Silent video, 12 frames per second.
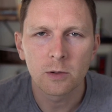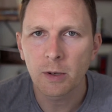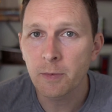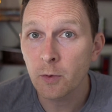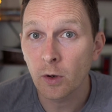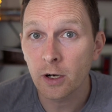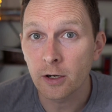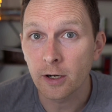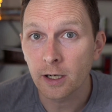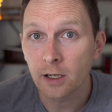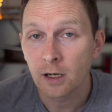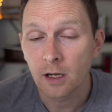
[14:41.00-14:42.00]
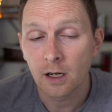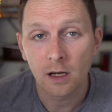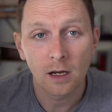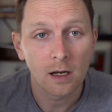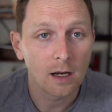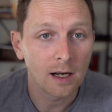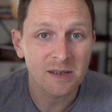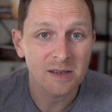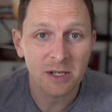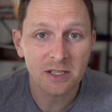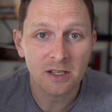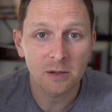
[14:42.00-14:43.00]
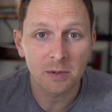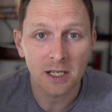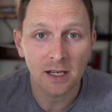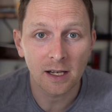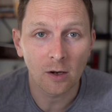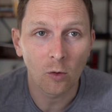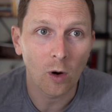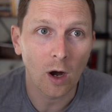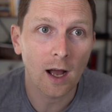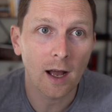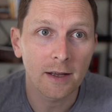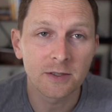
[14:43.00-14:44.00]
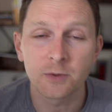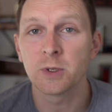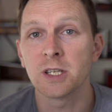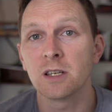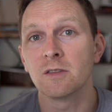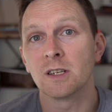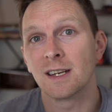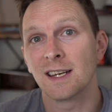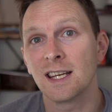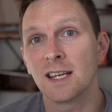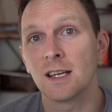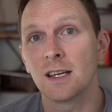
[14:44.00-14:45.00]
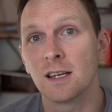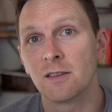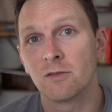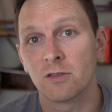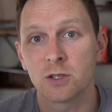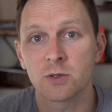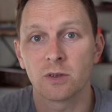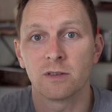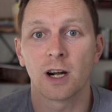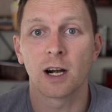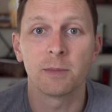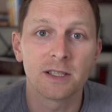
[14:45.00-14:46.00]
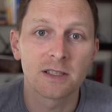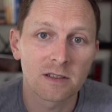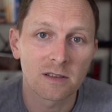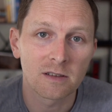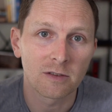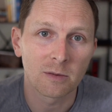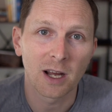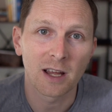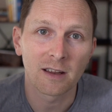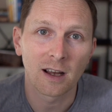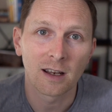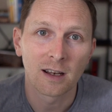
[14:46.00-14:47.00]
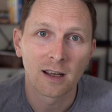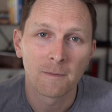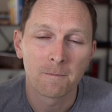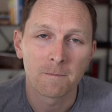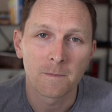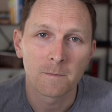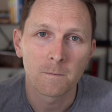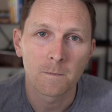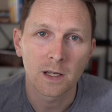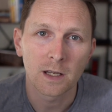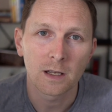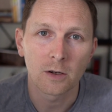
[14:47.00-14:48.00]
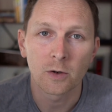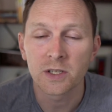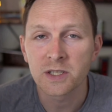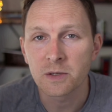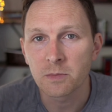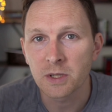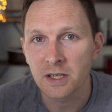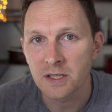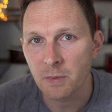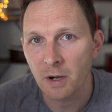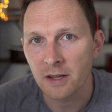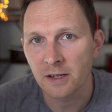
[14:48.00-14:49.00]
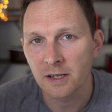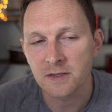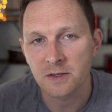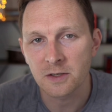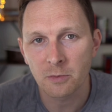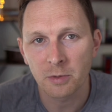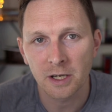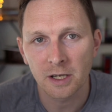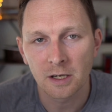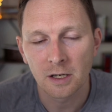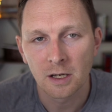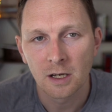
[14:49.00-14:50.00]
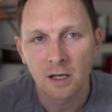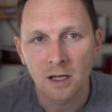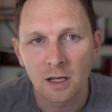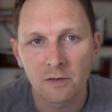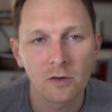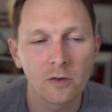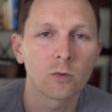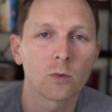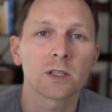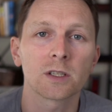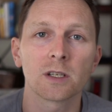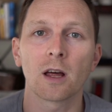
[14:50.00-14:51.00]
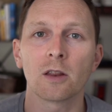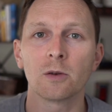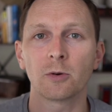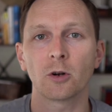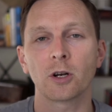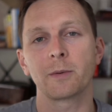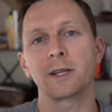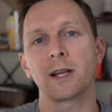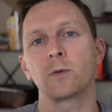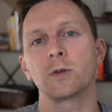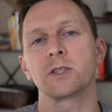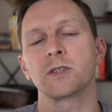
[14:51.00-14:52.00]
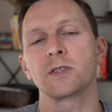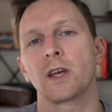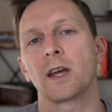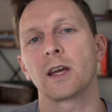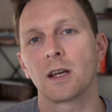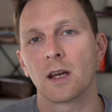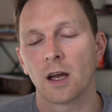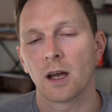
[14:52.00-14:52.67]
You might be wondering, as I mentioned at the beginning, why do we even need virtual environments for Python? Is it because Python's interpreted? If you've worked in other programming languages like,